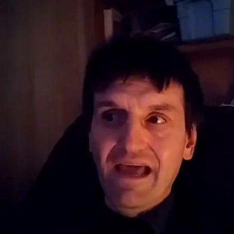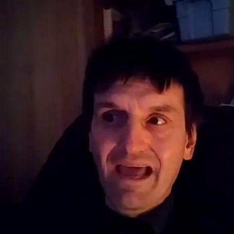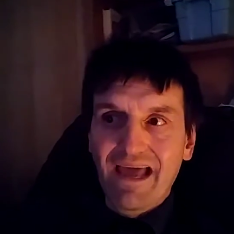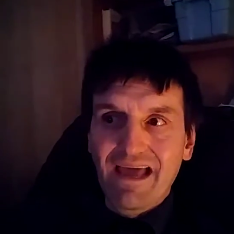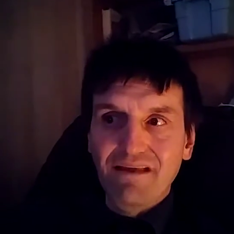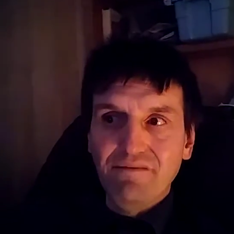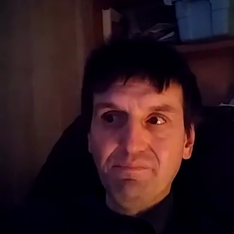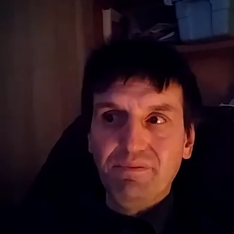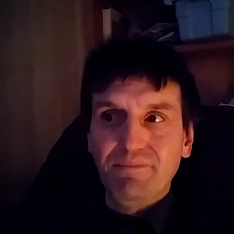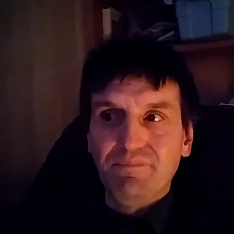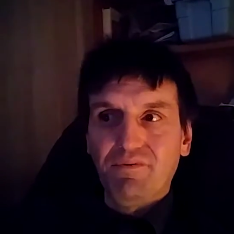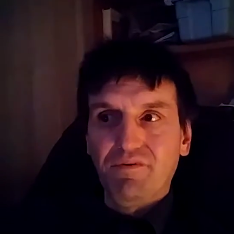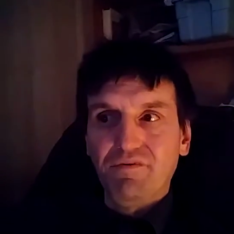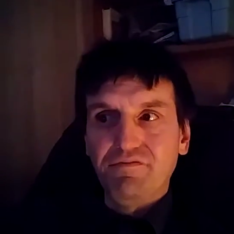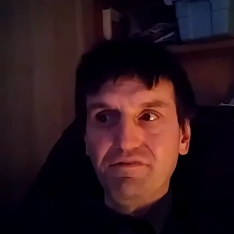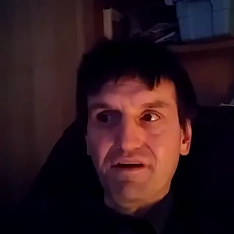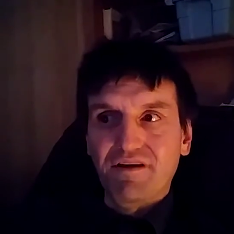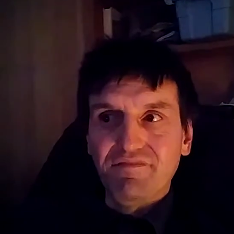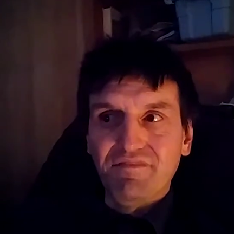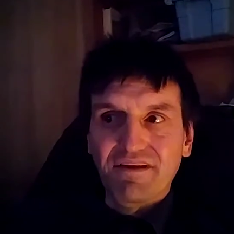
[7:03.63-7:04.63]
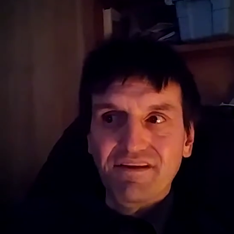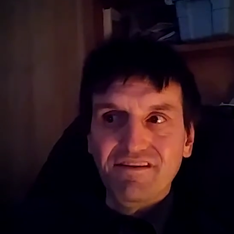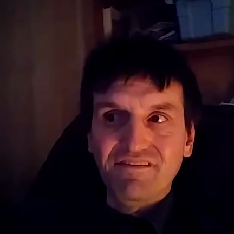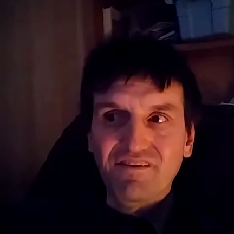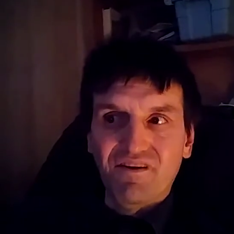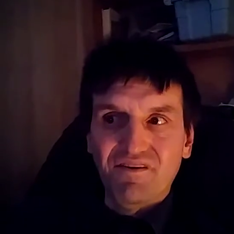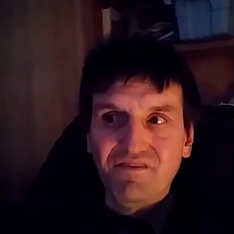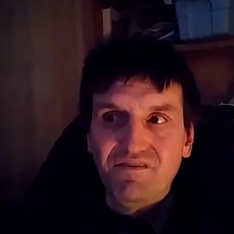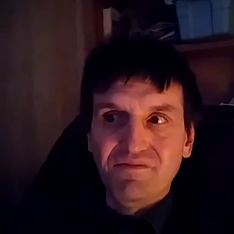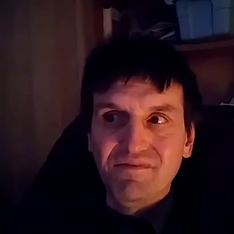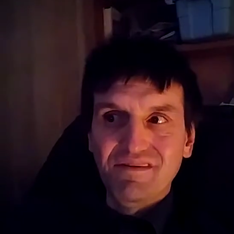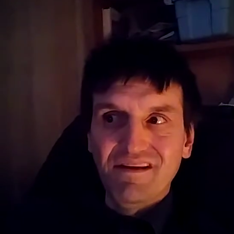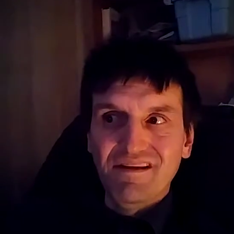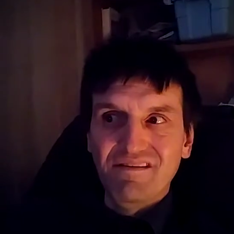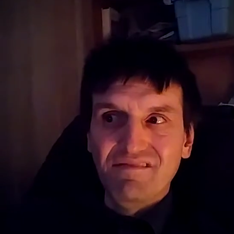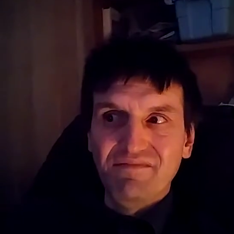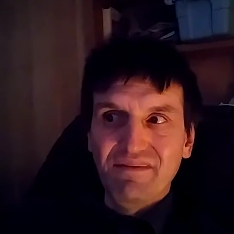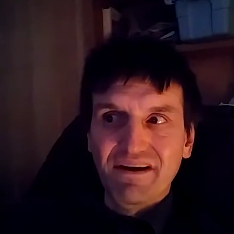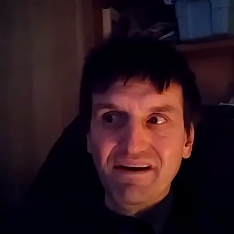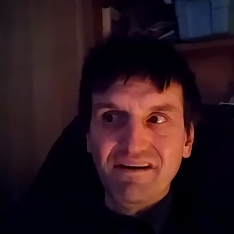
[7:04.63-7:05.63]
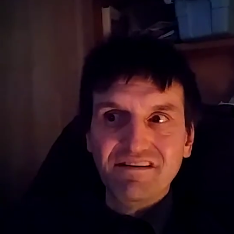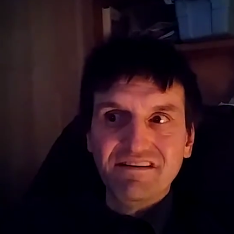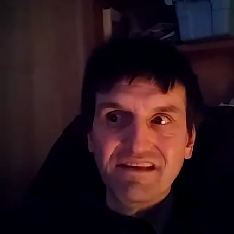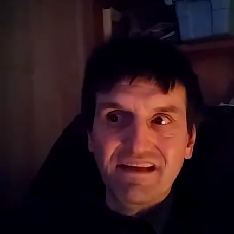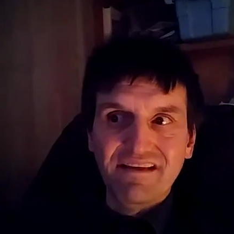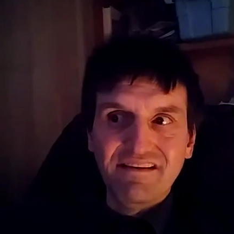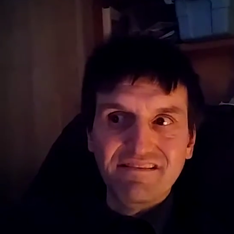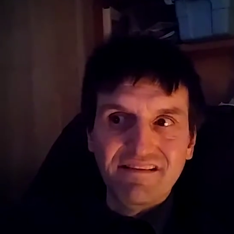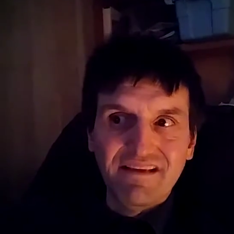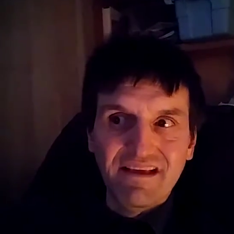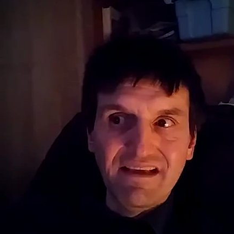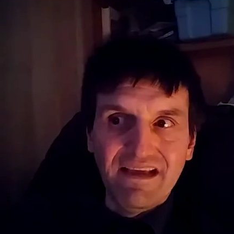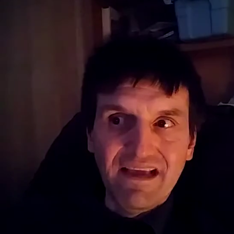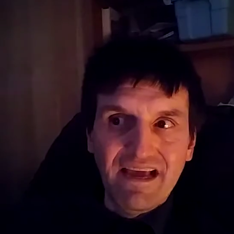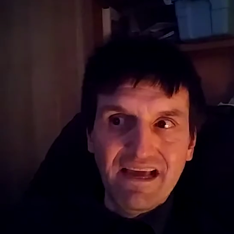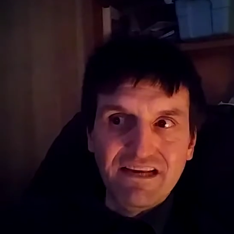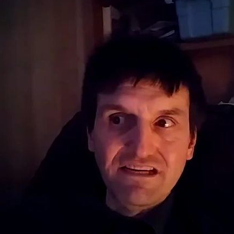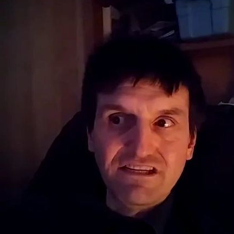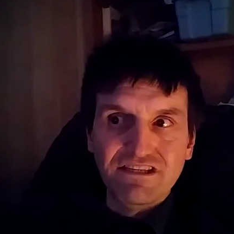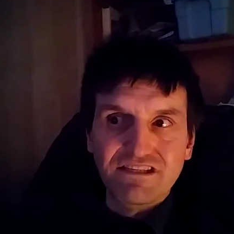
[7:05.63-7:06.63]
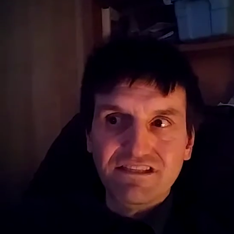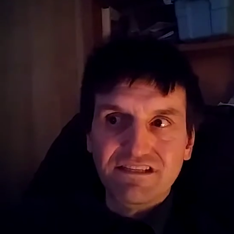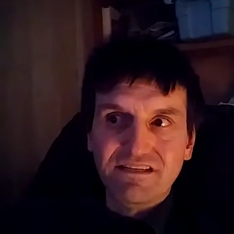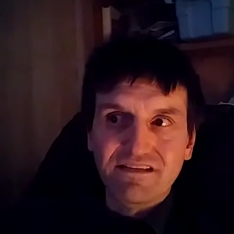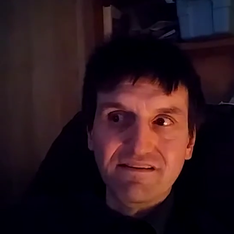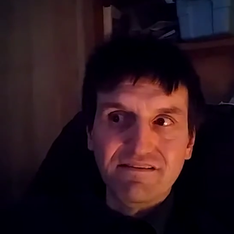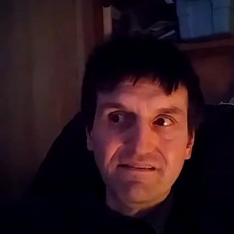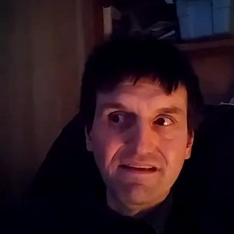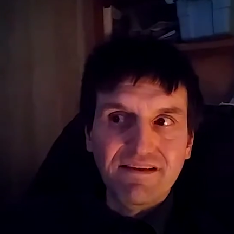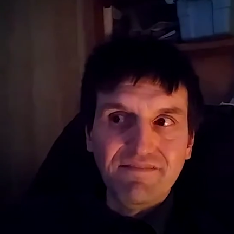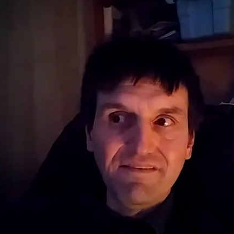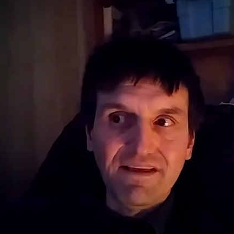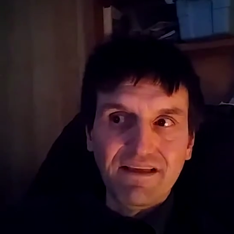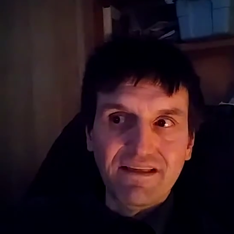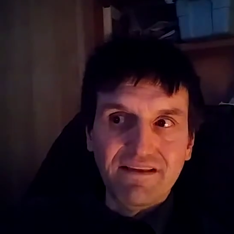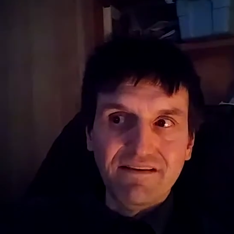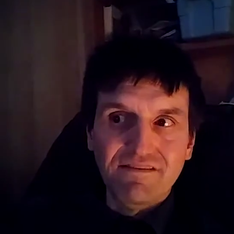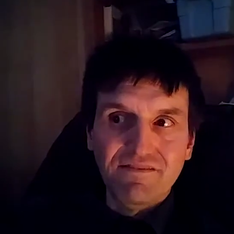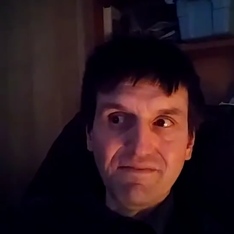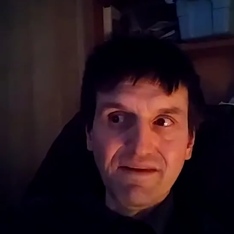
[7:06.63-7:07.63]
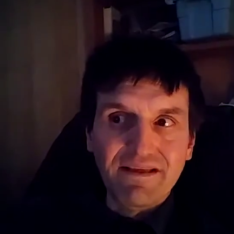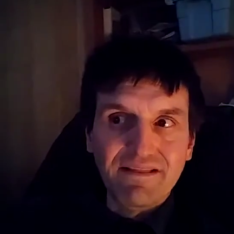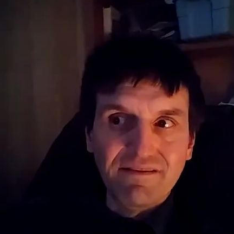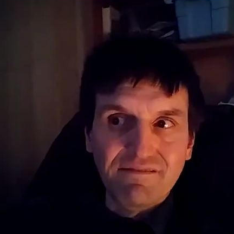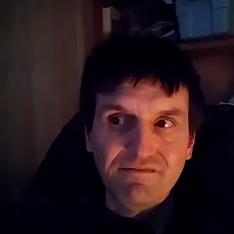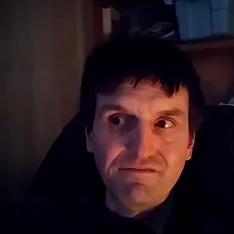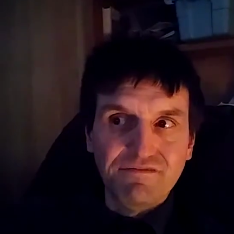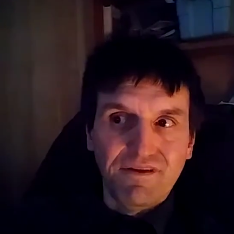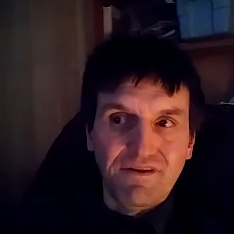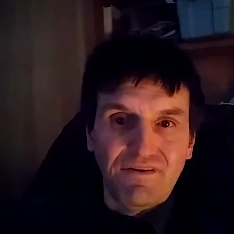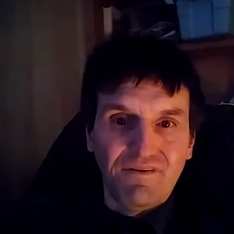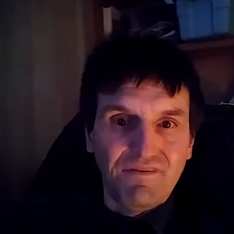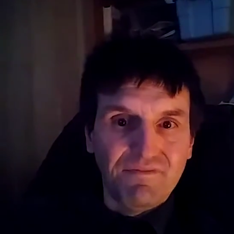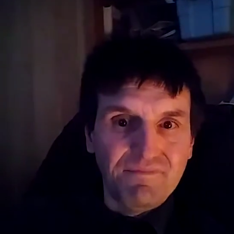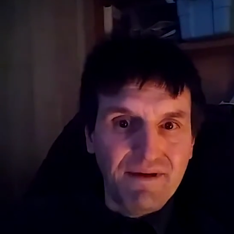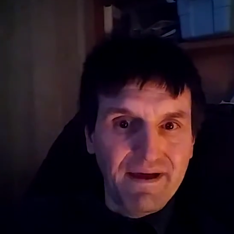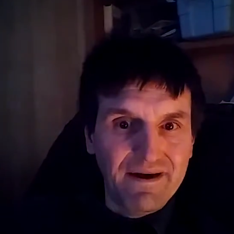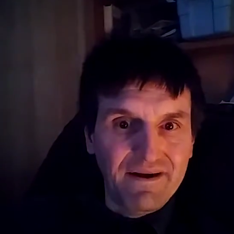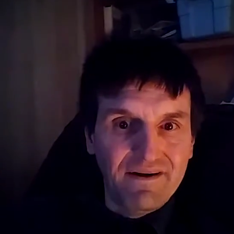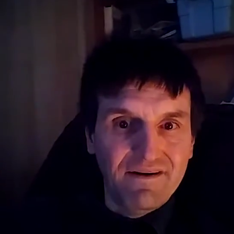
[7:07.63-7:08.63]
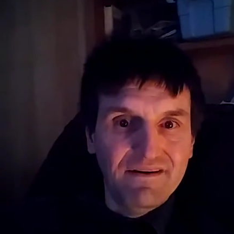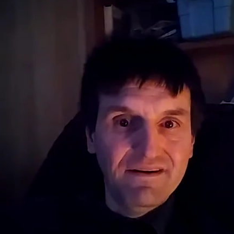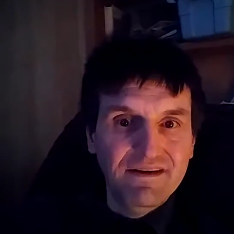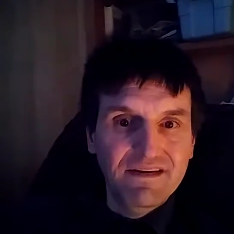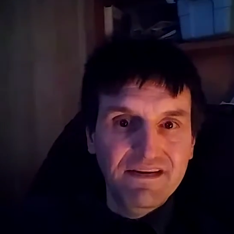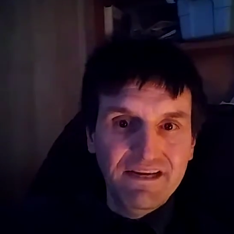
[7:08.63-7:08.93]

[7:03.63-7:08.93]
and people found my salt to be better tasting and just seeming to make them feel better